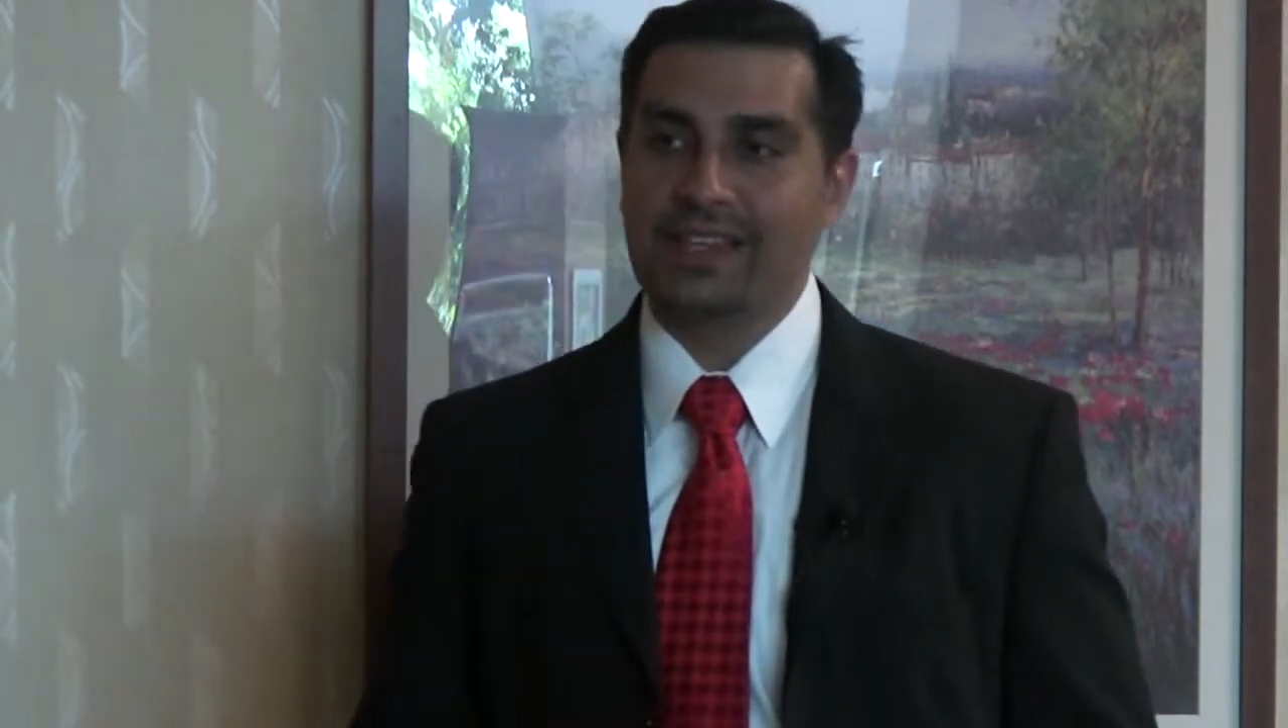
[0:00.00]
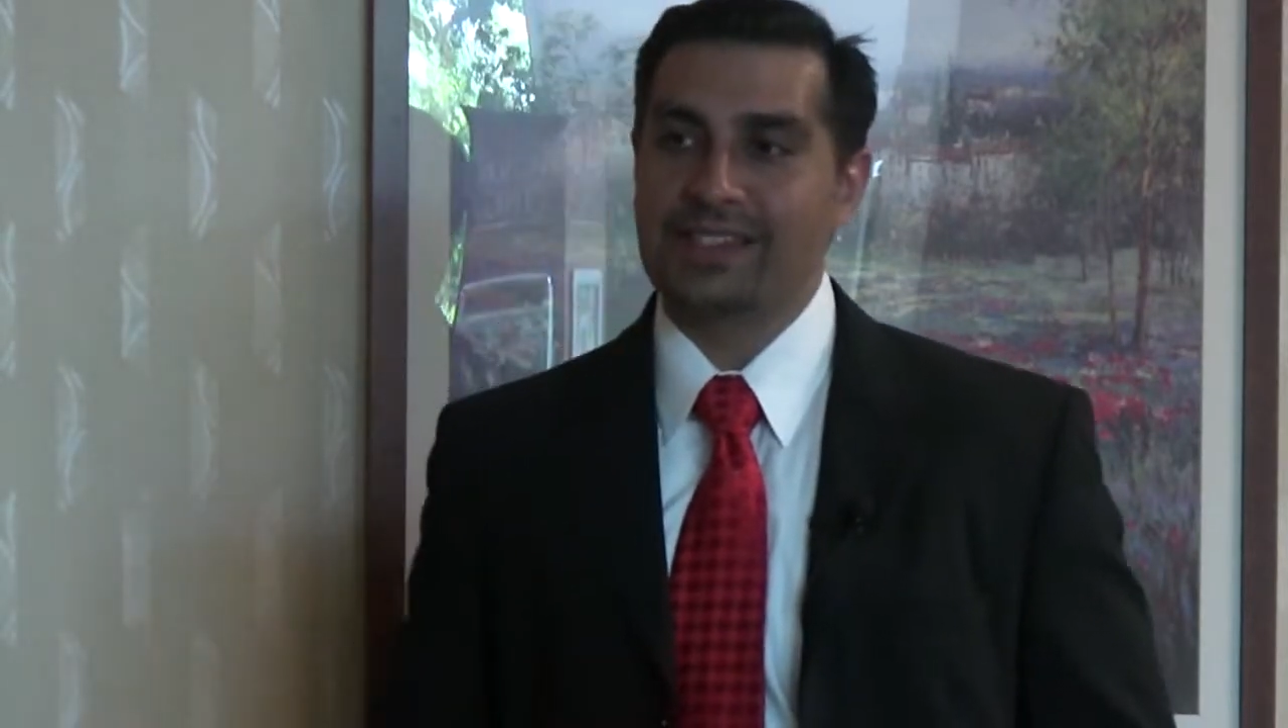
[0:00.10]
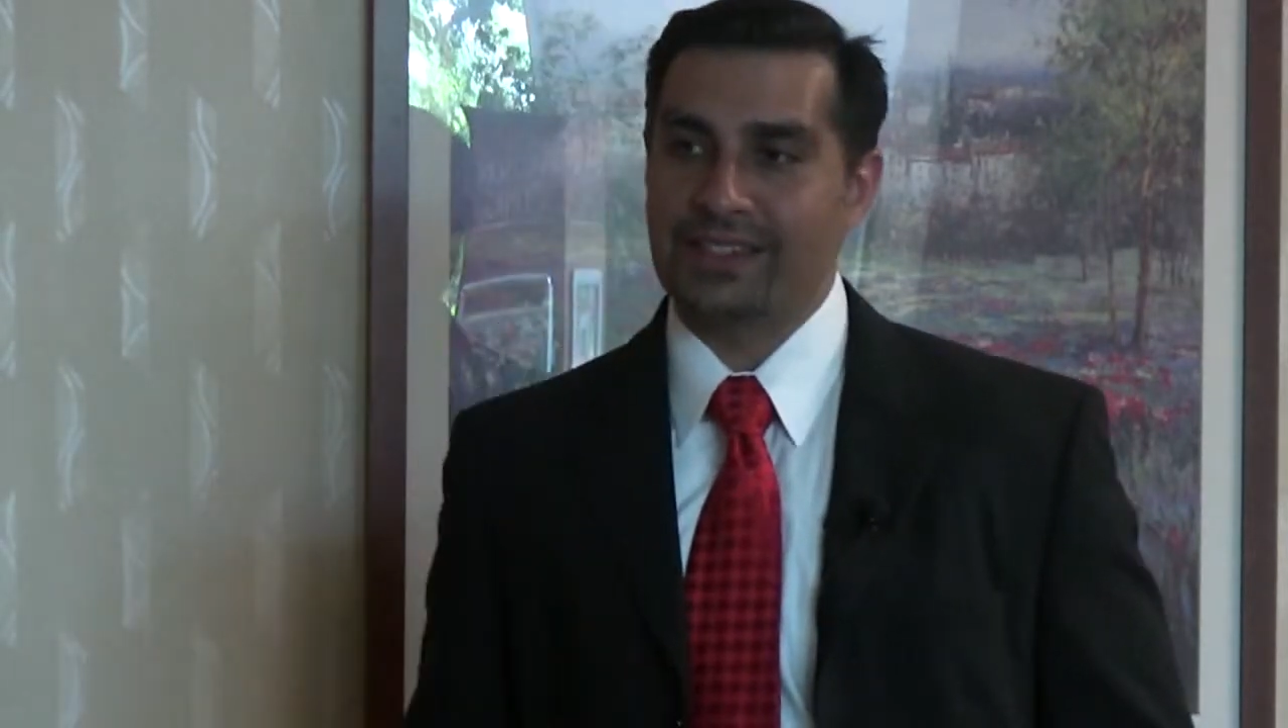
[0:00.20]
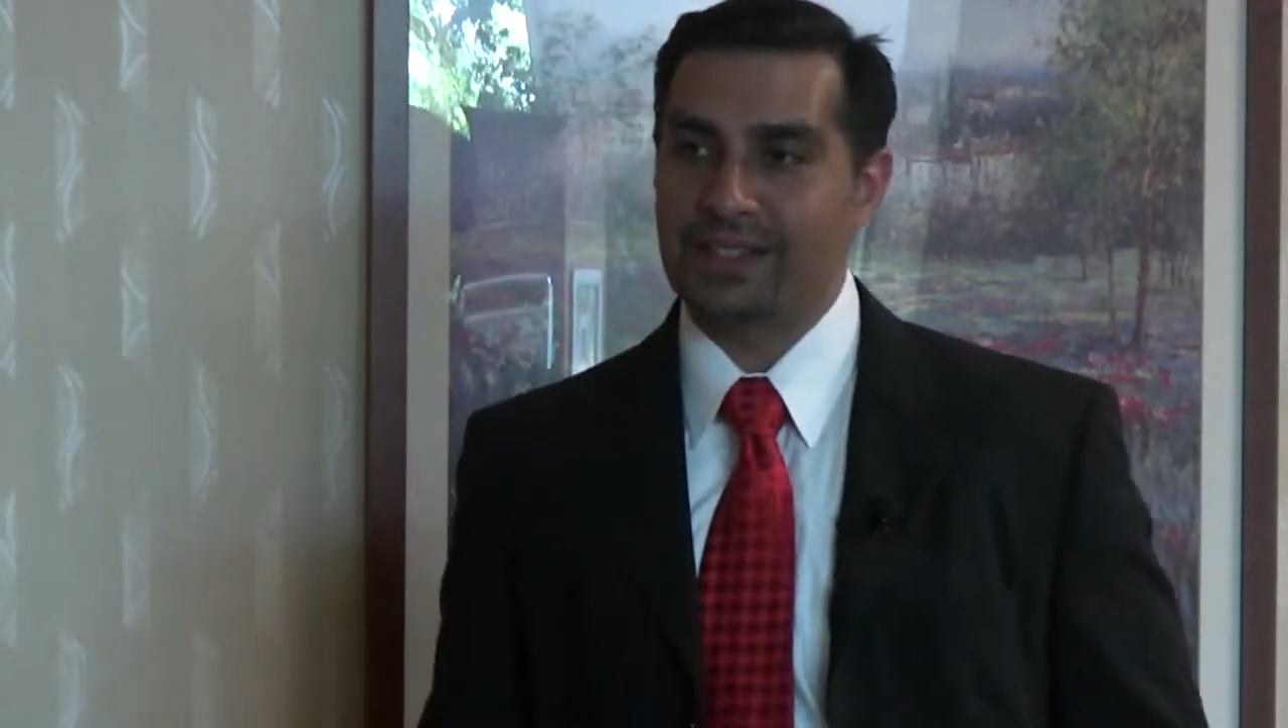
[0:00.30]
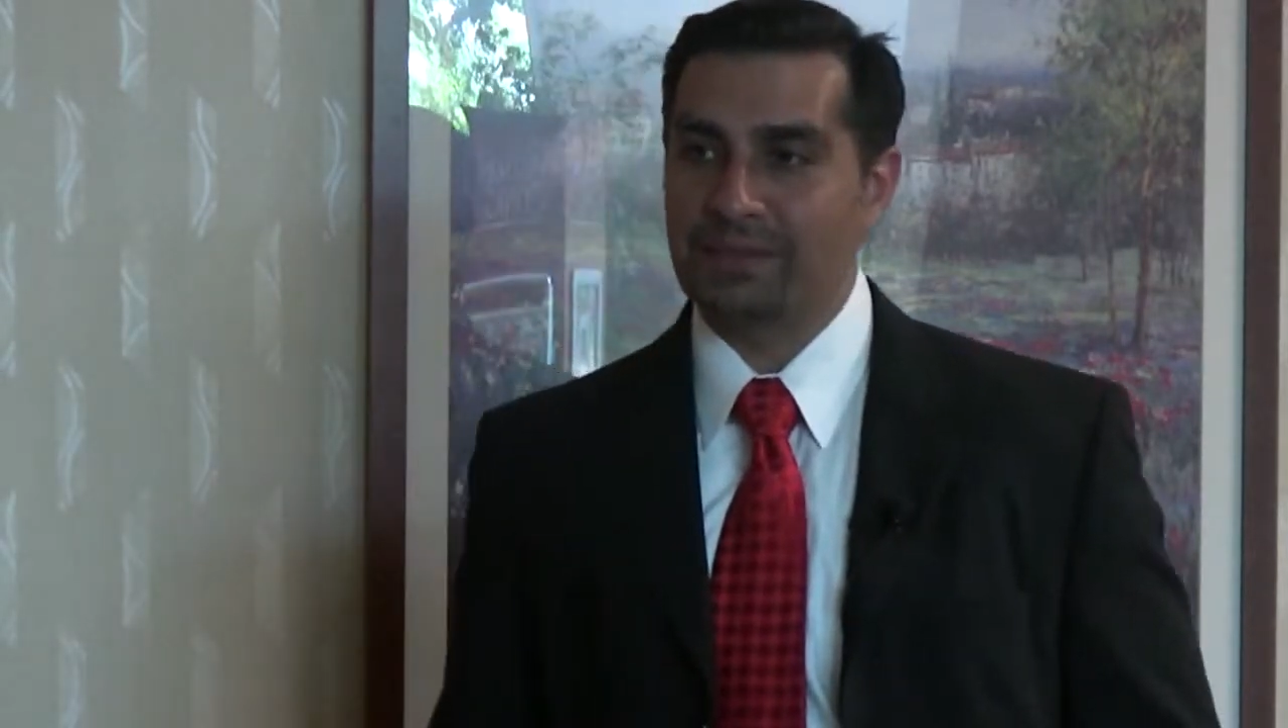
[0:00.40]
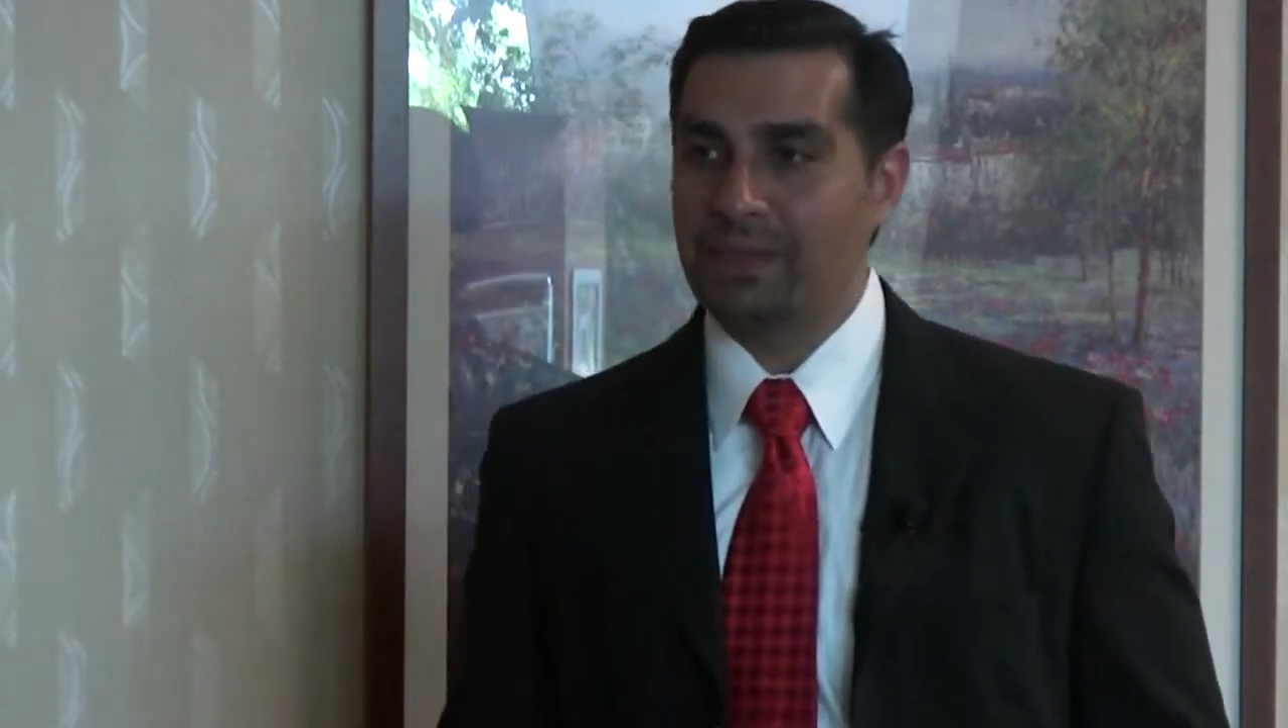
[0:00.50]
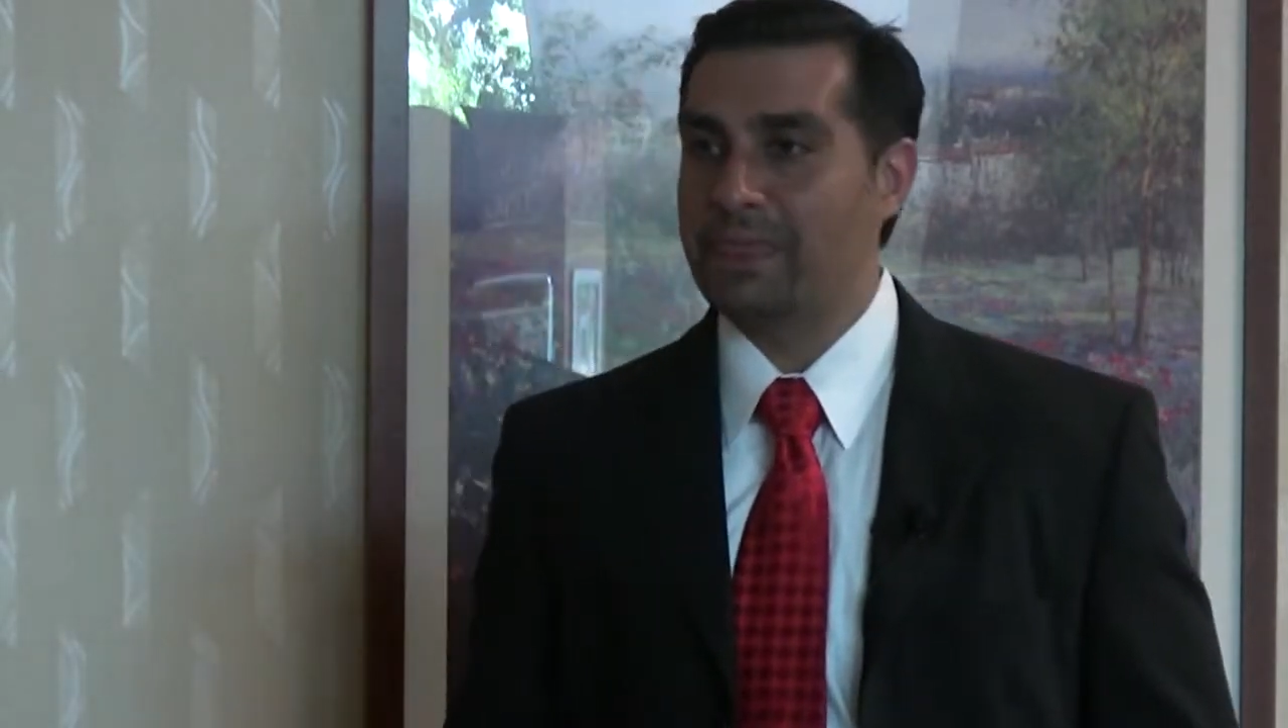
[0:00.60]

excellent.